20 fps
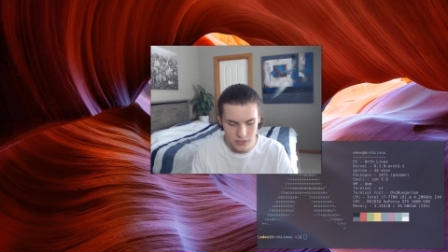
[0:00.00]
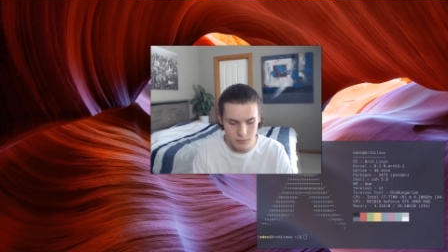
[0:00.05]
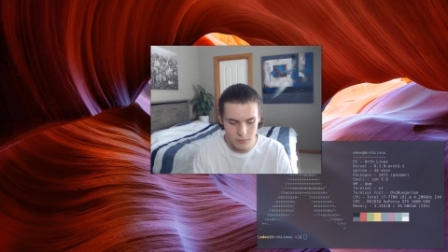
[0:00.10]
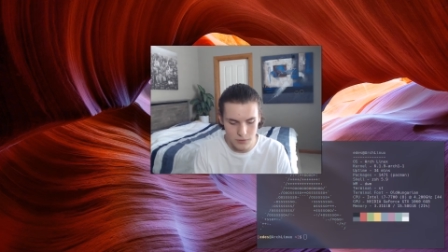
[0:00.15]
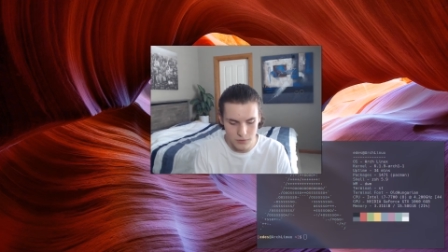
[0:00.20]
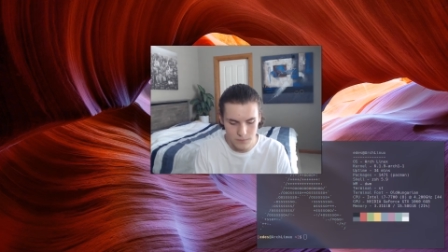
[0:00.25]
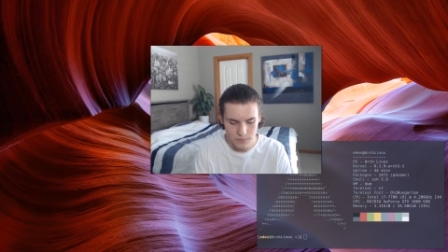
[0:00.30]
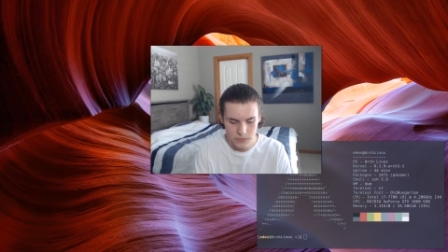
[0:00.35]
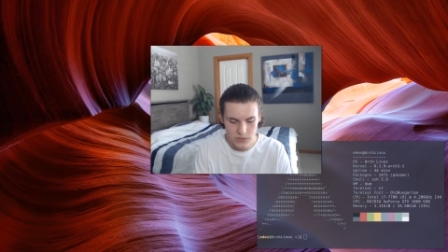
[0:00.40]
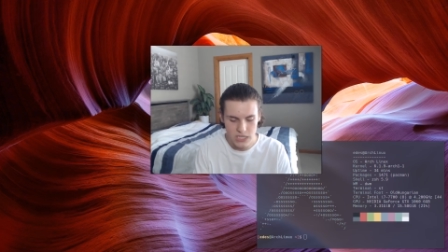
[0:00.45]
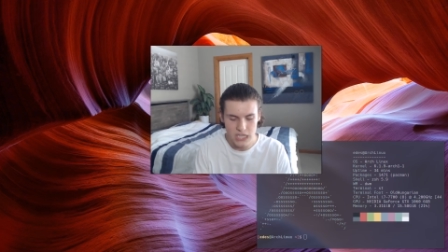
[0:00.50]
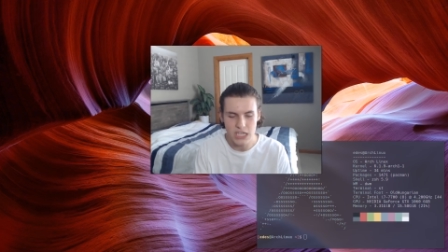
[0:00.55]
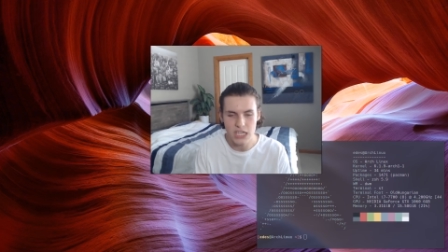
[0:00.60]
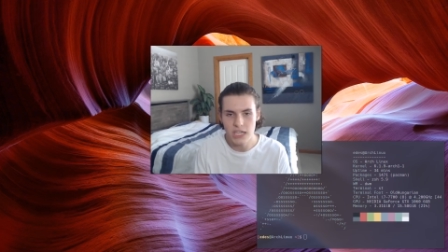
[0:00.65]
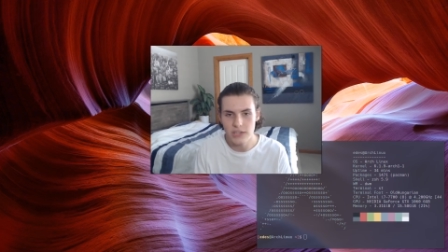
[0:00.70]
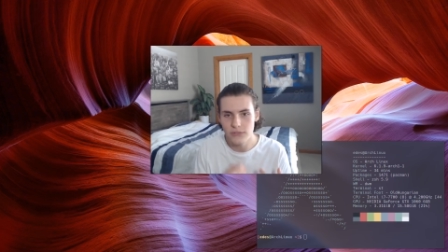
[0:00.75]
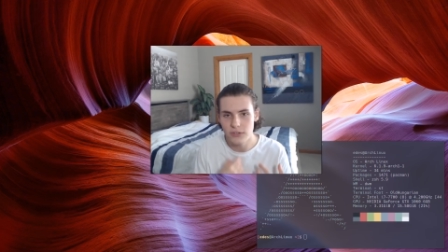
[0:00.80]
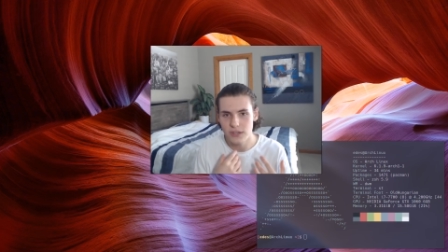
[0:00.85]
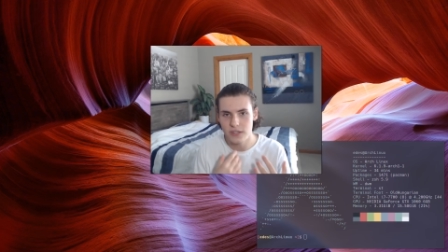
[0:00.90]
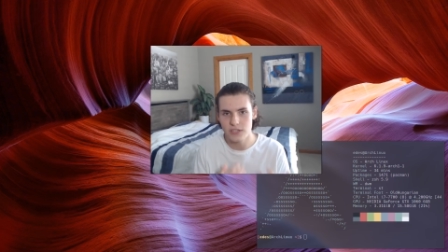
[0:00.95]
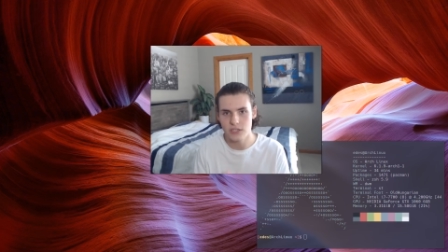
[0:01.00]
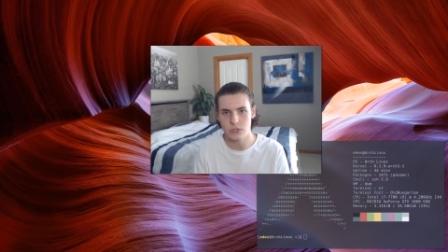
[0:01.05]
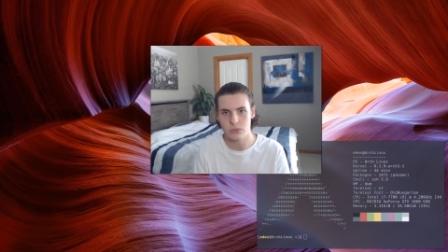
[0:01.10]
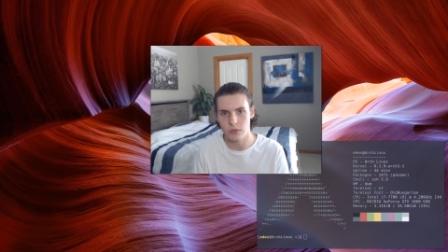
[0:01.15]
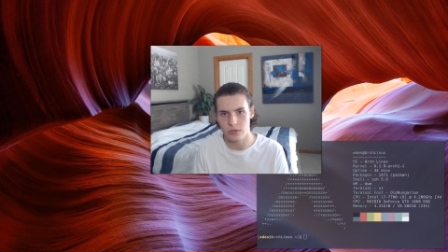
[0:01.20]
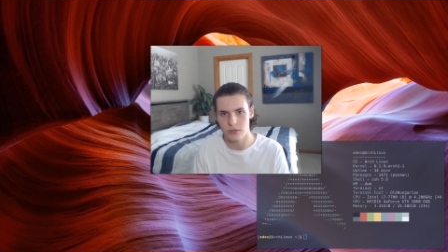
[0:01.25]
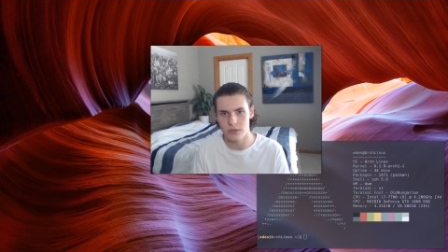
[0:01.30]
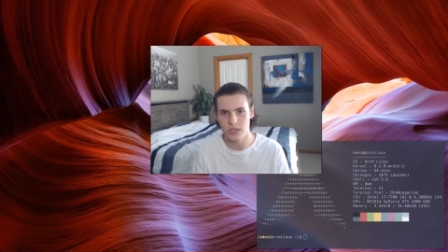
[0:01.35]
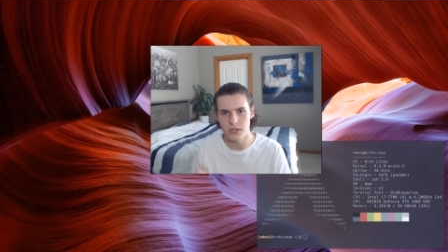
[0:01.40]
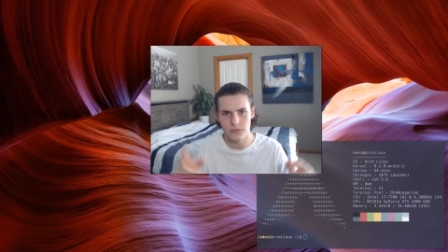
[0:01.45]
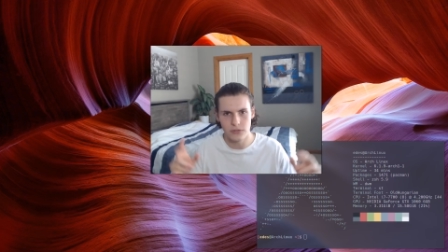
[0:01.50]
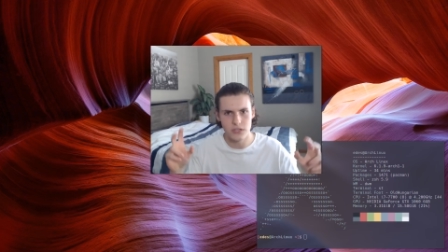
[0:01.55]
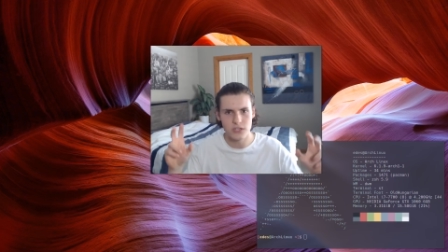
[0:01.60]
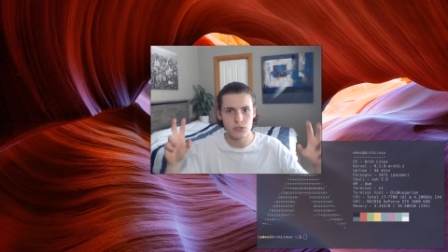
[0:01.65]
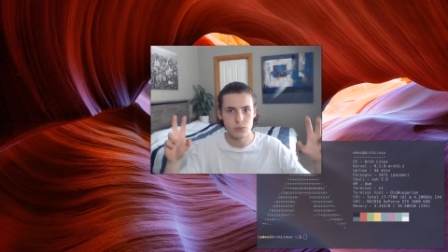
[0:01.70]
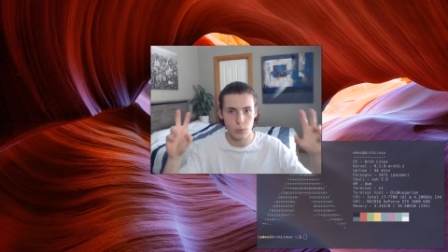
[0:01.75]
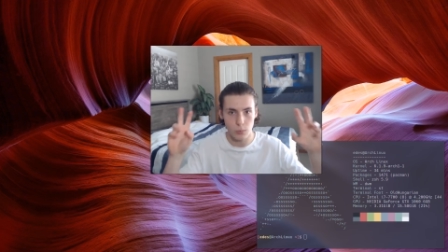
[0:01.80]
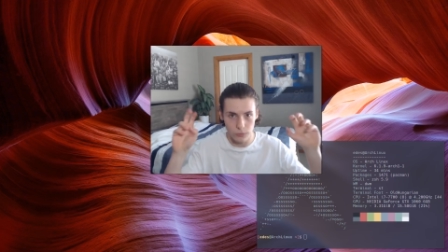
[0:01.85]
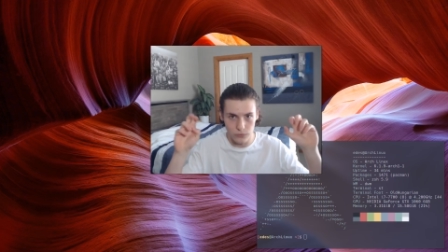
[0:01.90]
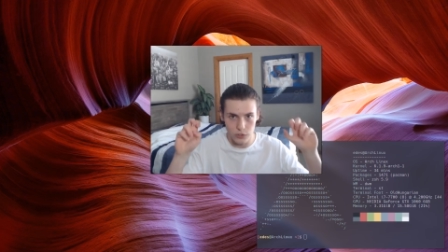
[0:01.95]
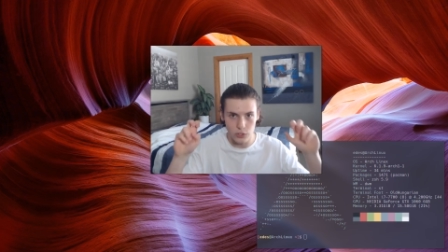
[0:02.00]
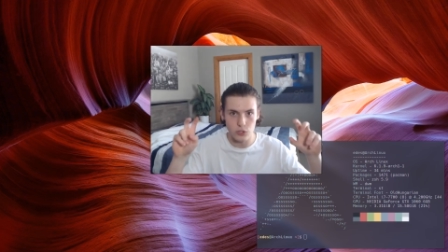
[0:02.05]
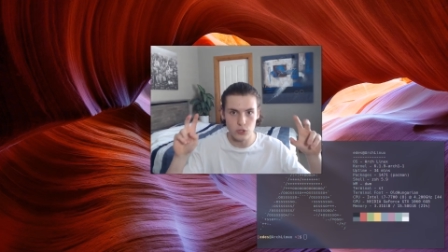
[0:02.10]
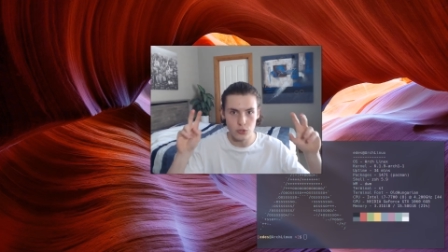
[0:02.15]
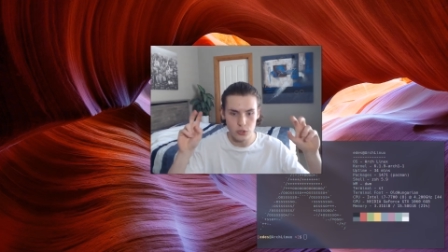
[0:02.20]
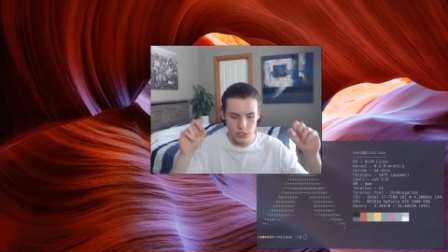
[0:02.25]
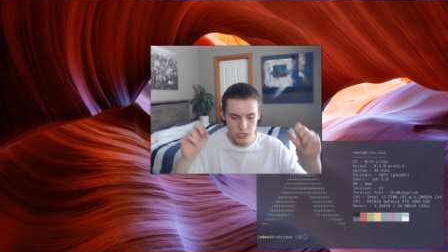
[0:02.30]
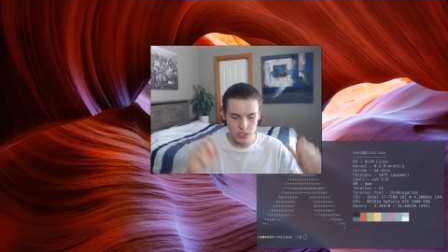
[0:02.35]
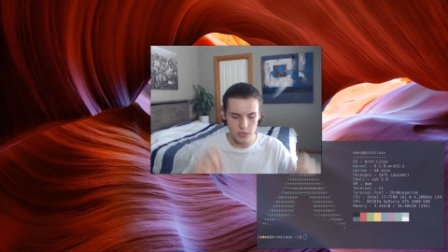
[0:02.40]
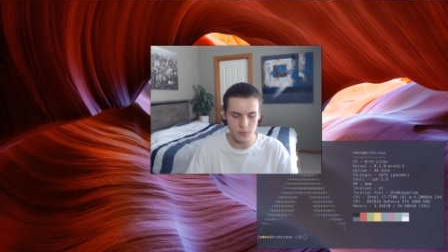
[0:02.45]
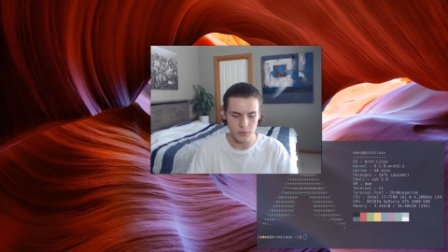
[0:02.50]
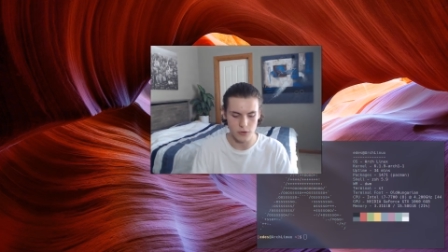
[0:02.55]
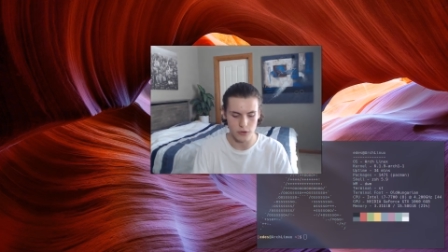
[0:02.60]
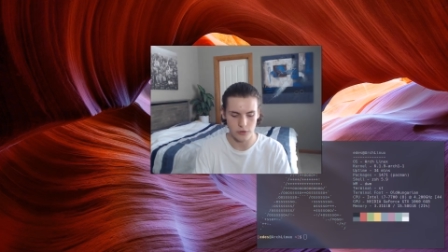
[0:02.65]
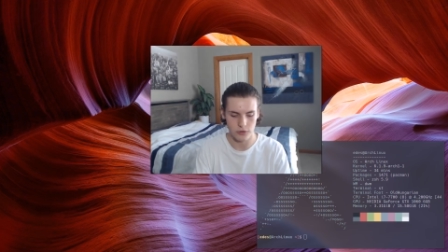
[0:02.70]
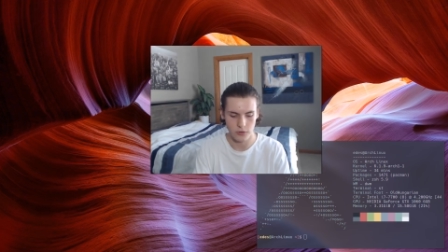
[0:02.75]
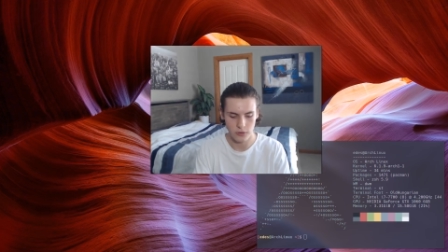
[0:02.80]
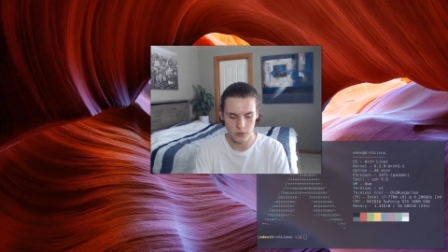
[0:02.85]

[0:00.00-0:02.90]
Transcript: But even this one, even this one with the new keyboard,